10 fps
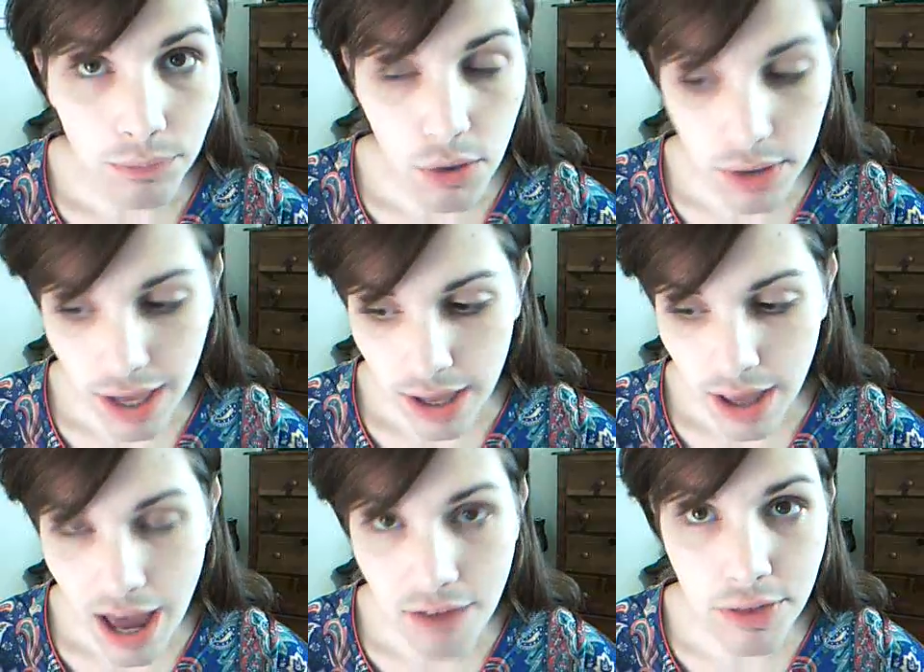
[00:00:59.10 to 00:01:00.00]
Okay,
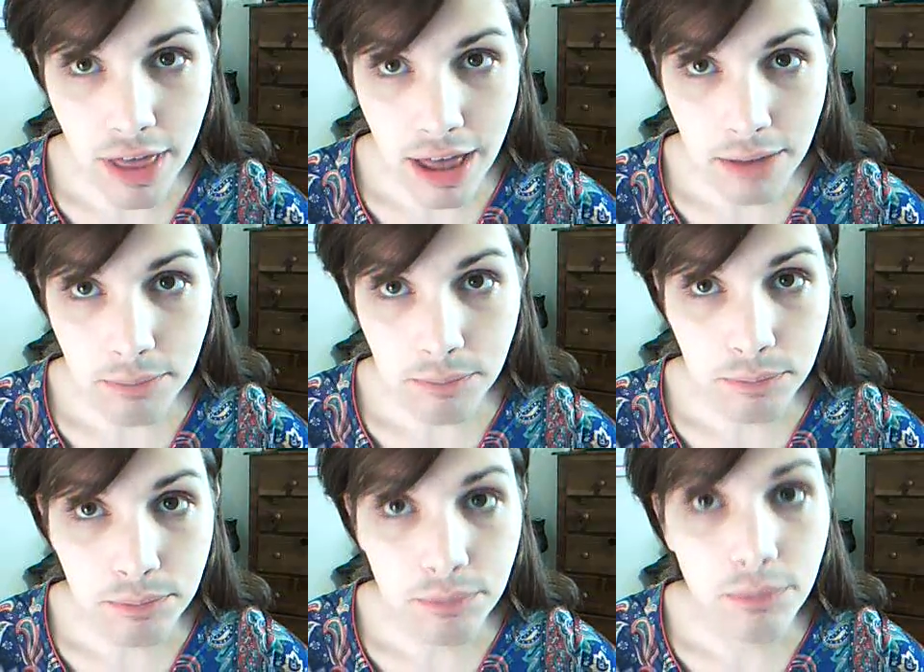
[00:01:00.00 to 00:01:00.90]
after that,
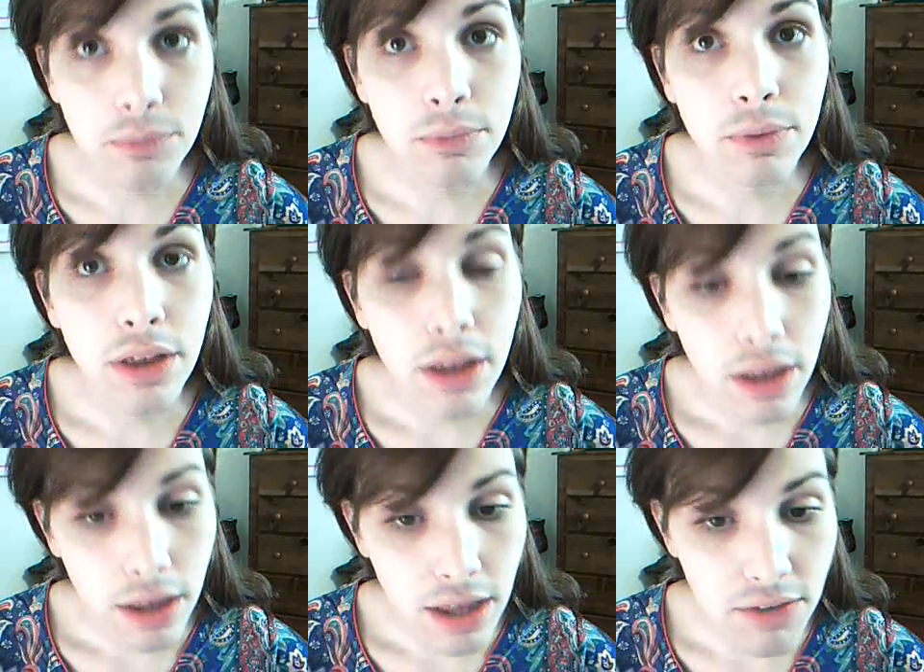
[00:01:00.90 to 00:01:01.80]

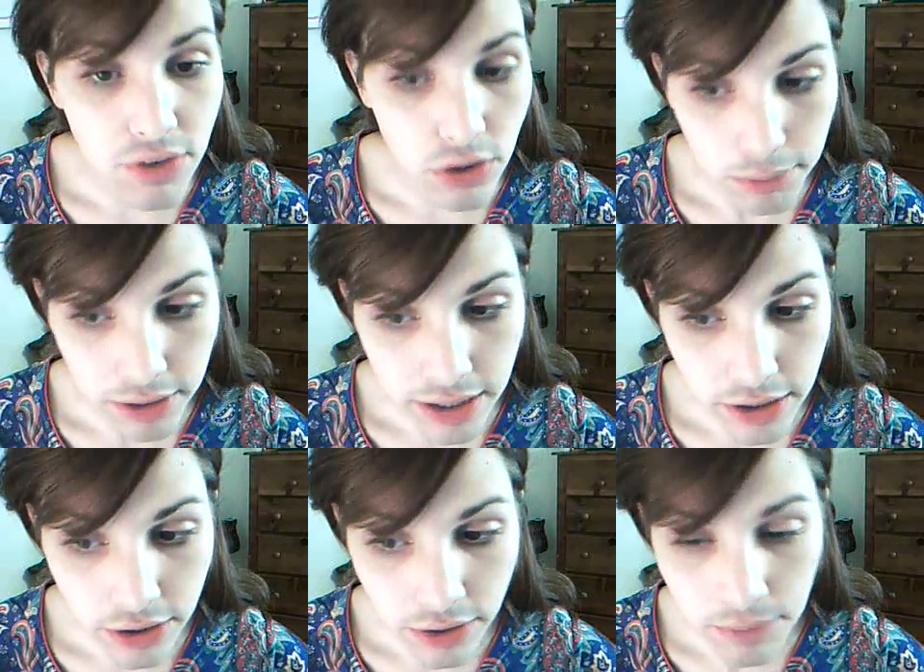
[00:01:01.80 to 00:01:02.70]
if you're a
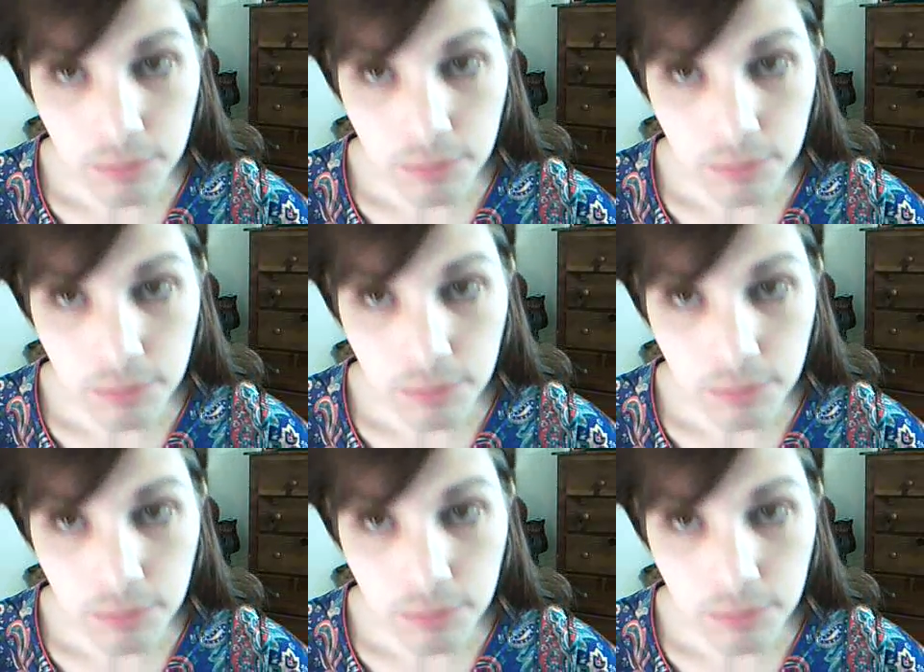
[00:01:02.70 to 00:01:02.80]
bleeder,